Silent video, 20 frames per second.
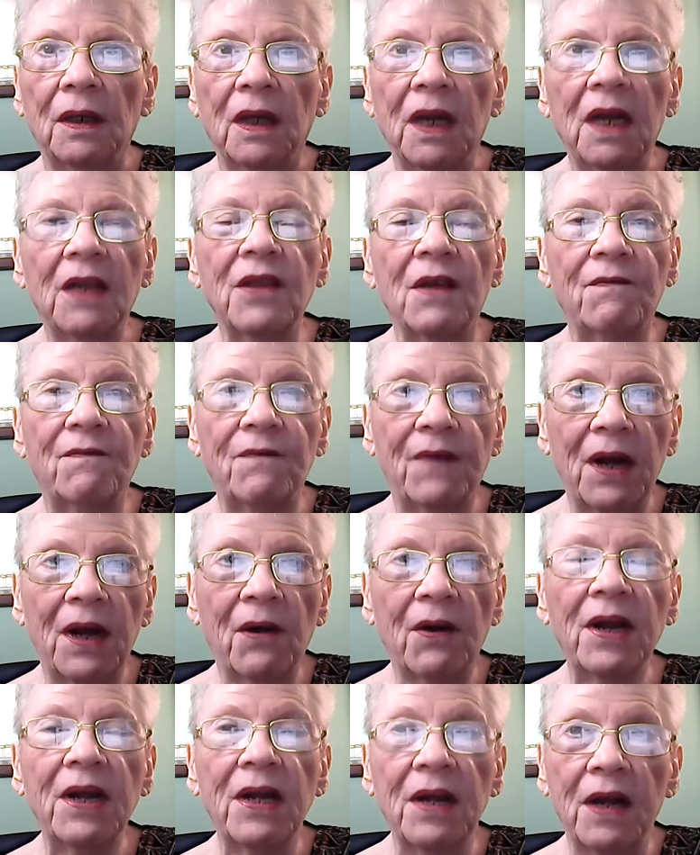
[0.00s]
in the
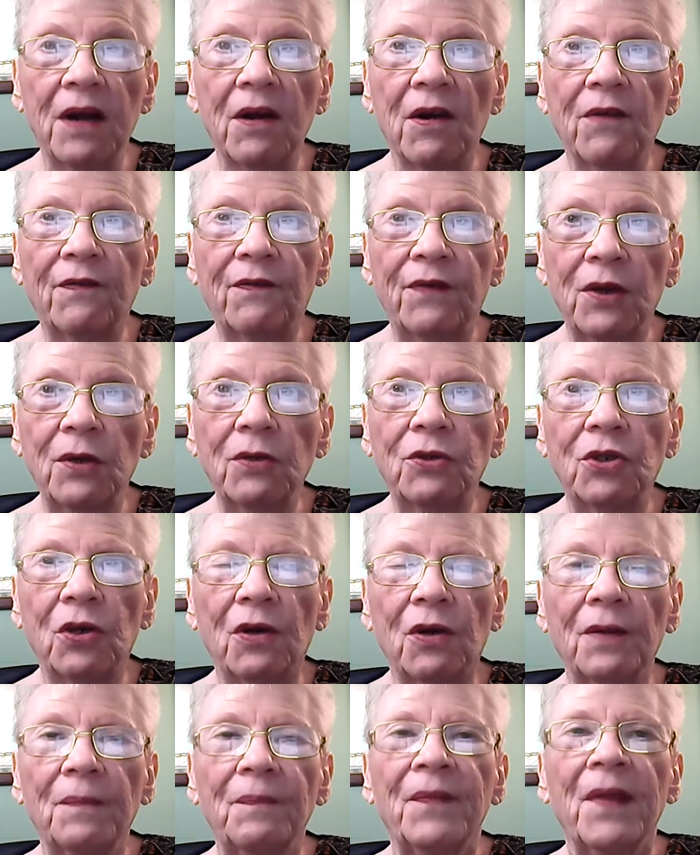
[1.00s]
very near
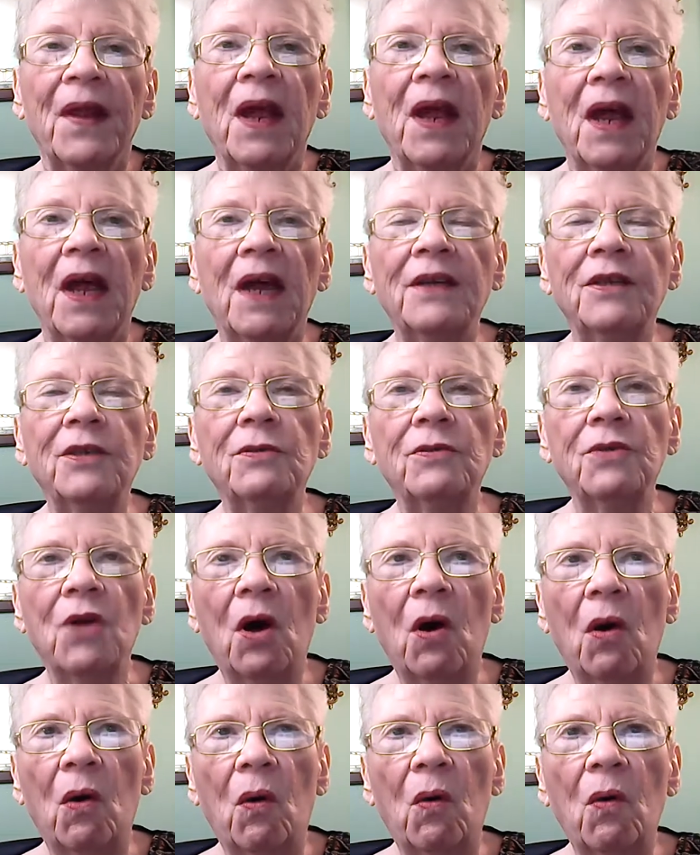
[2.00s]
future. And you
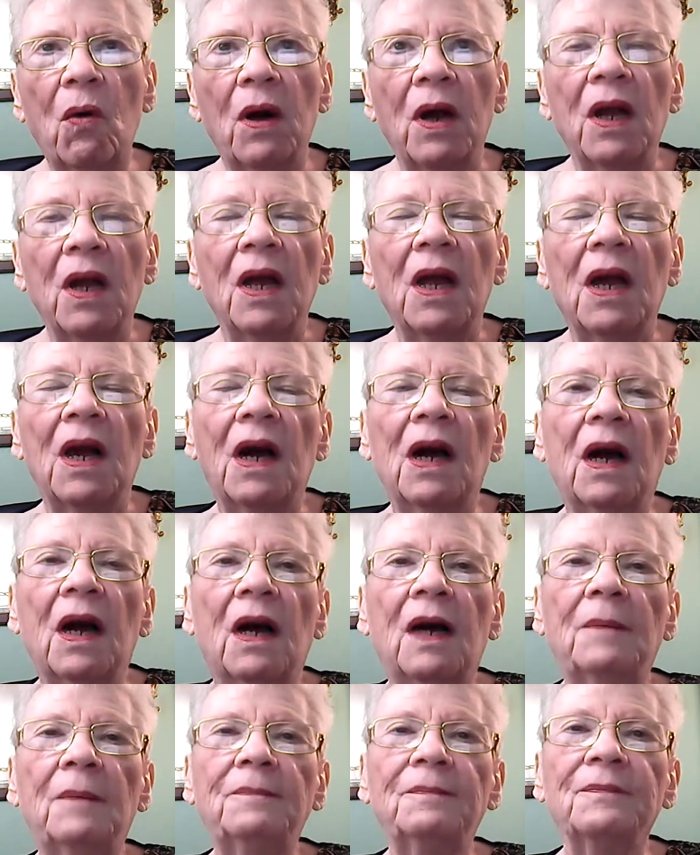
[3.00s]
know,
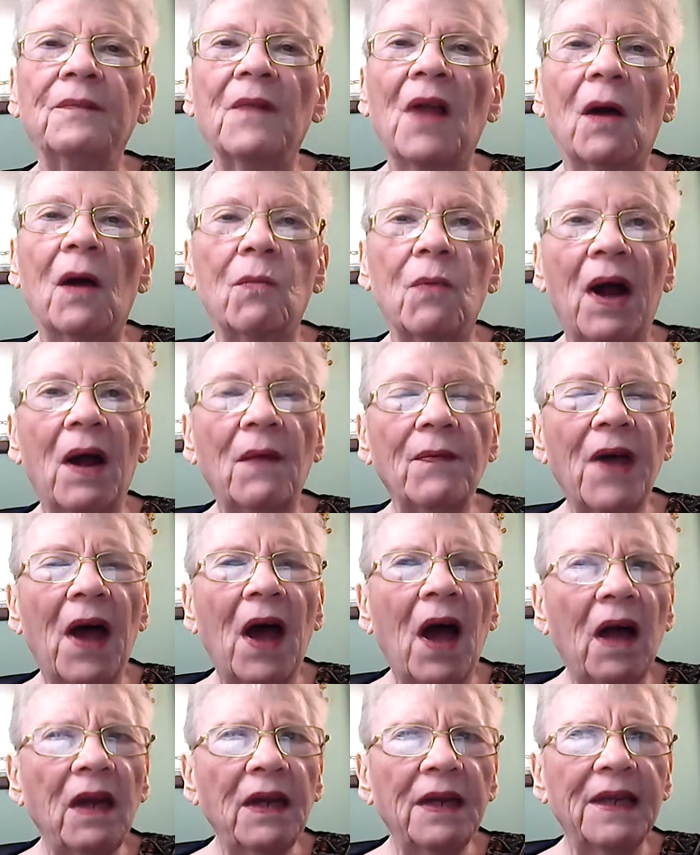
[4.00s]
um, around the
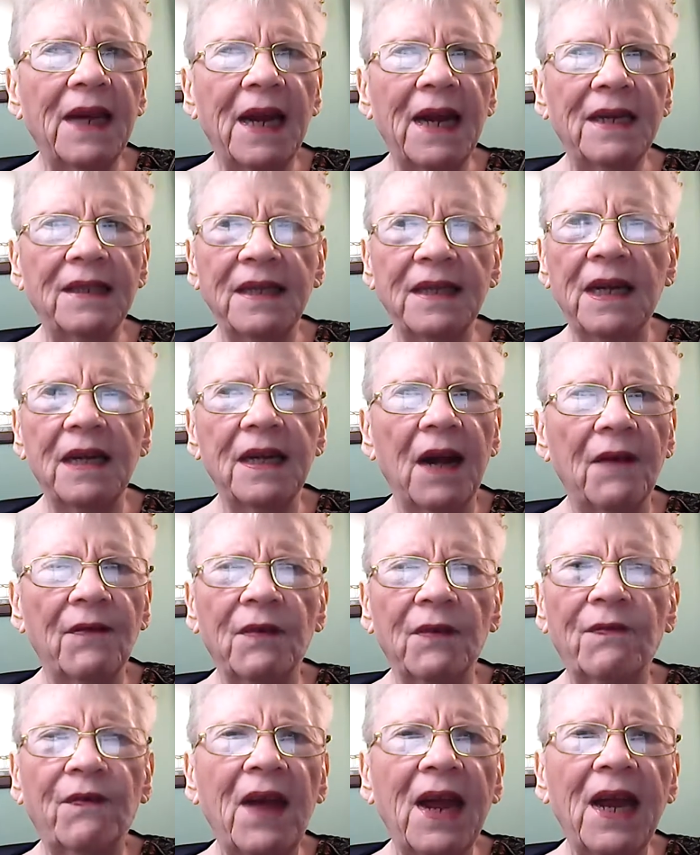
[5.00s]
holidays, it
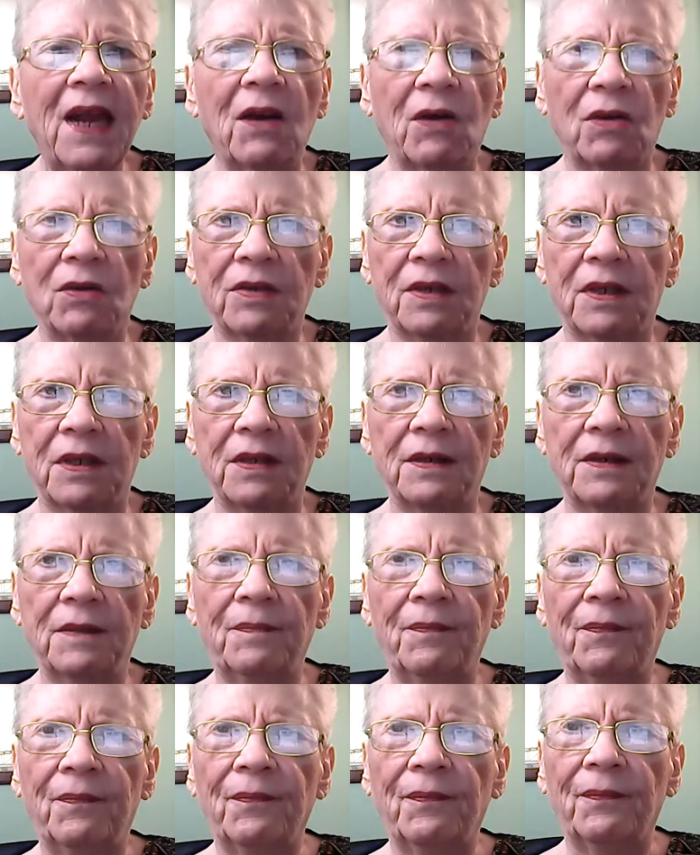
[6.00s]
never fails.
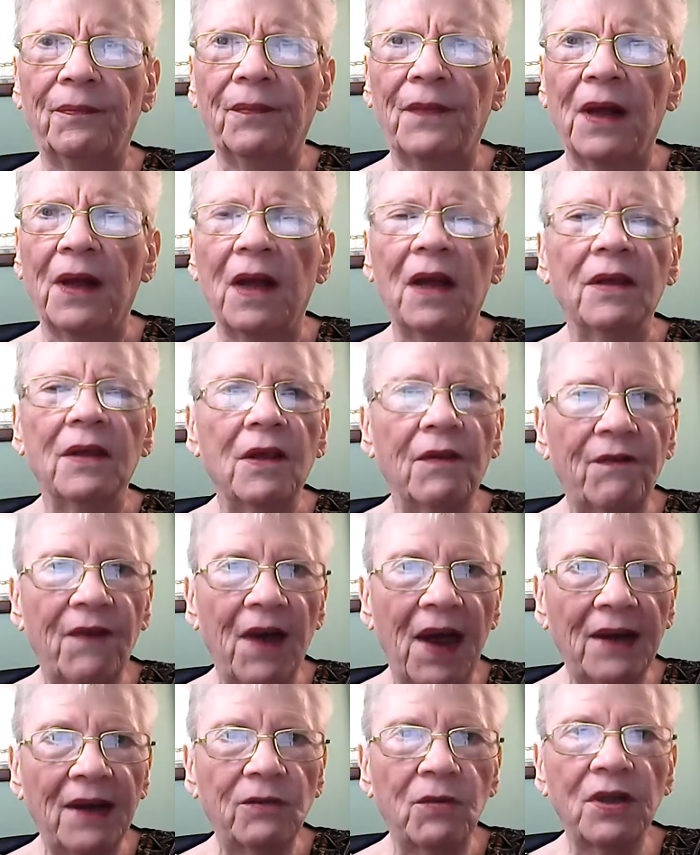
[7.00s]
The
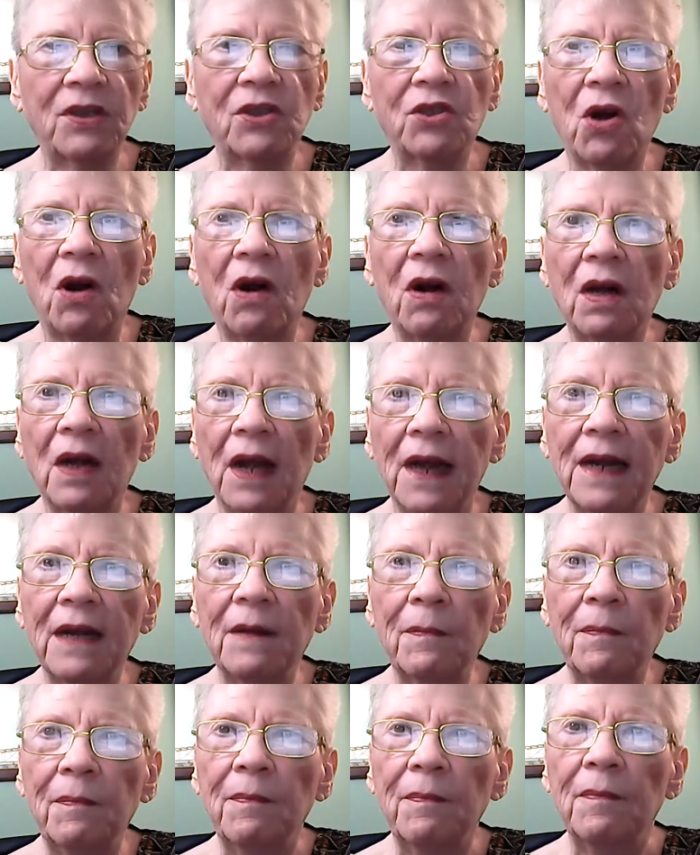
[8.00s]
factories start
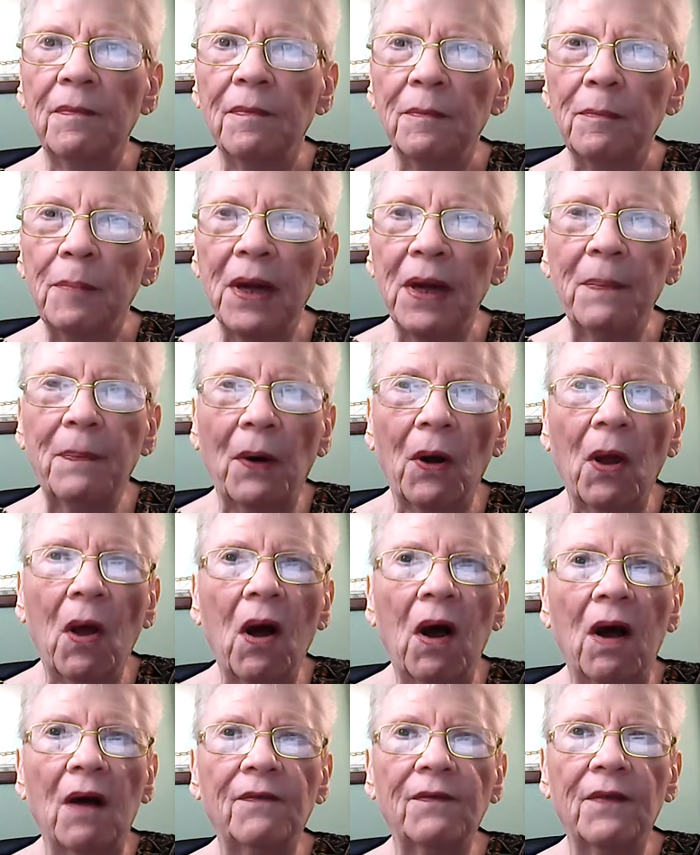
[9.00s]
laying people
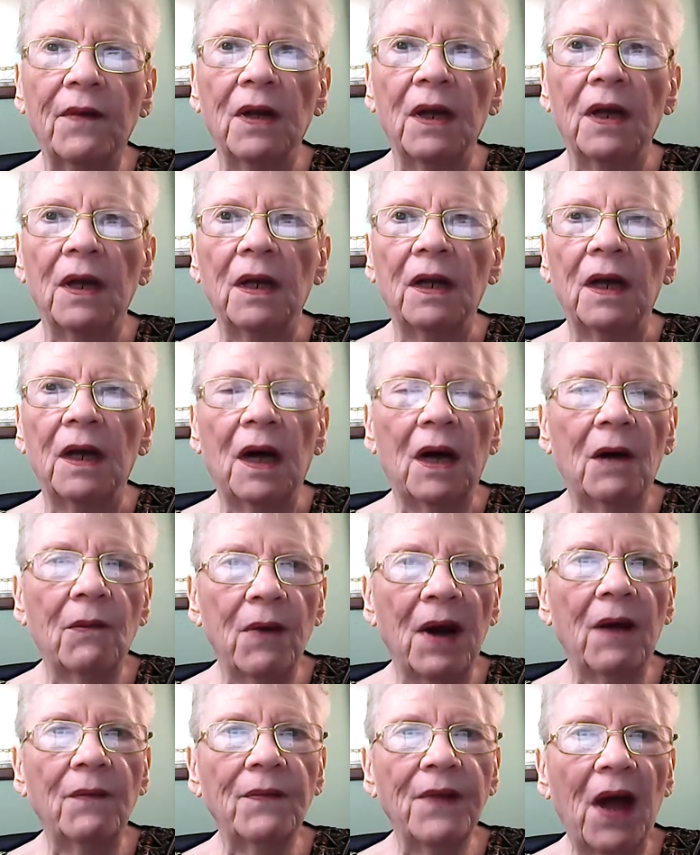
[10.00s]
off
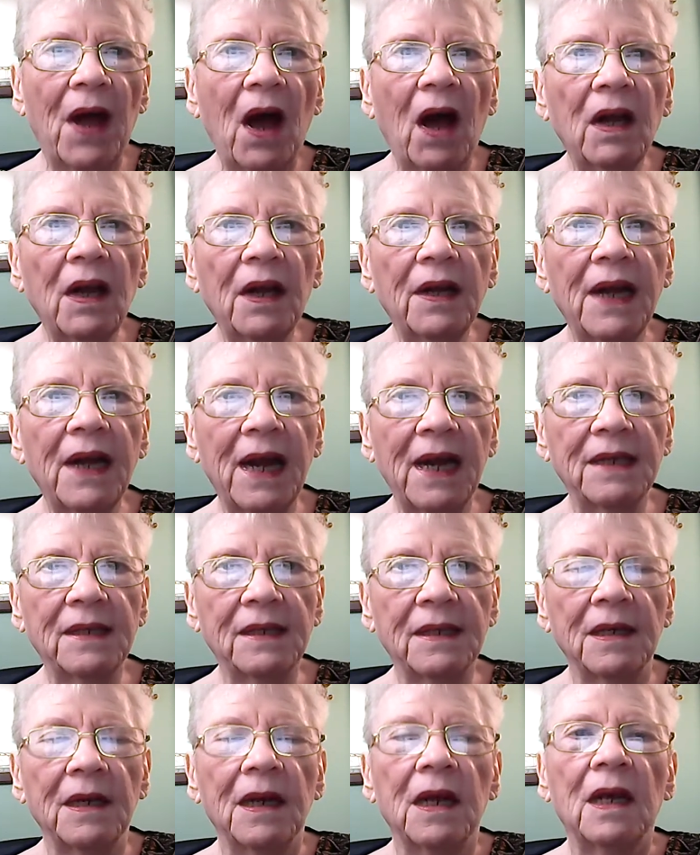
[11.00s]
around the
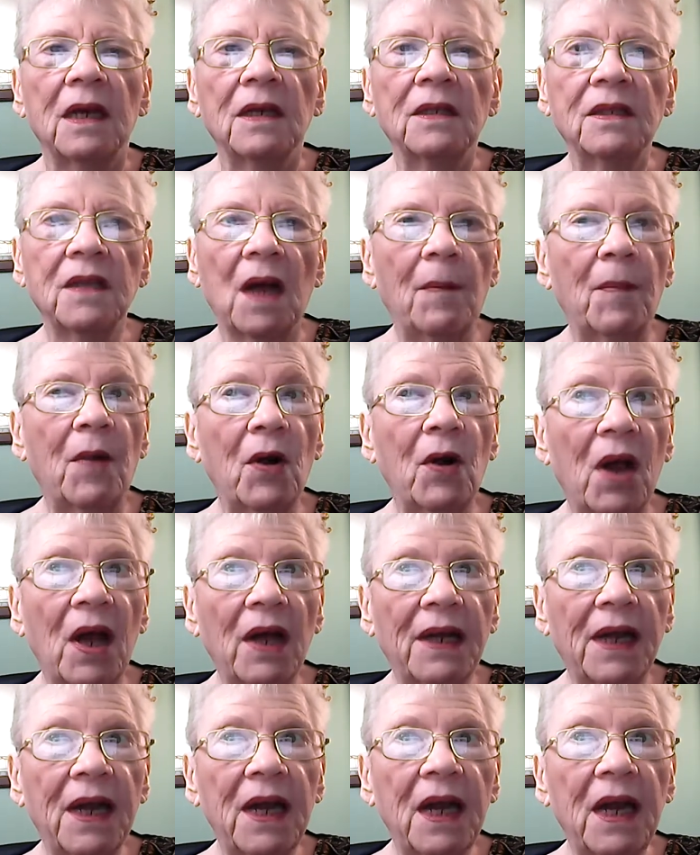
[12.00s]
holidays. Some are
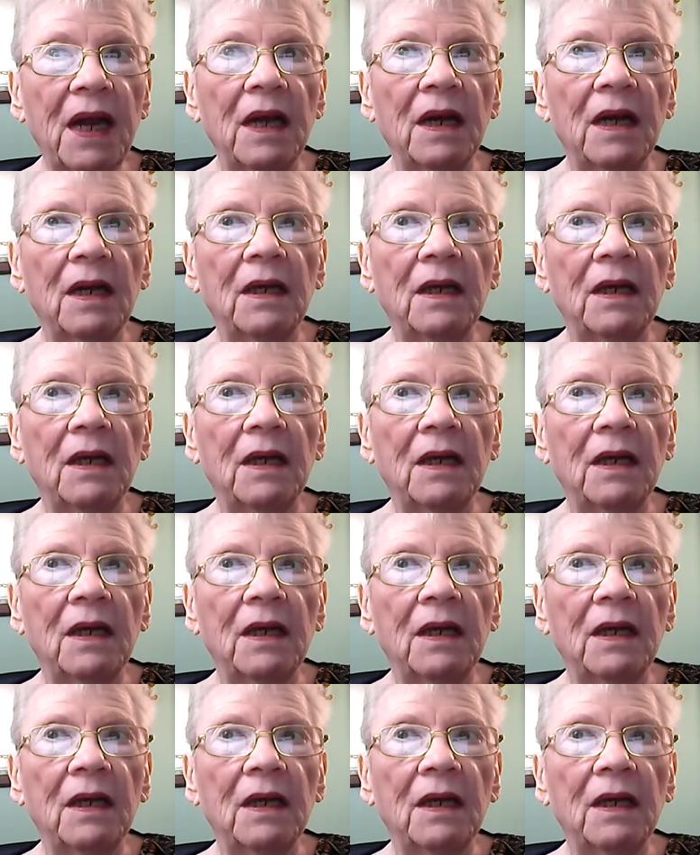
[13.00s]
lucky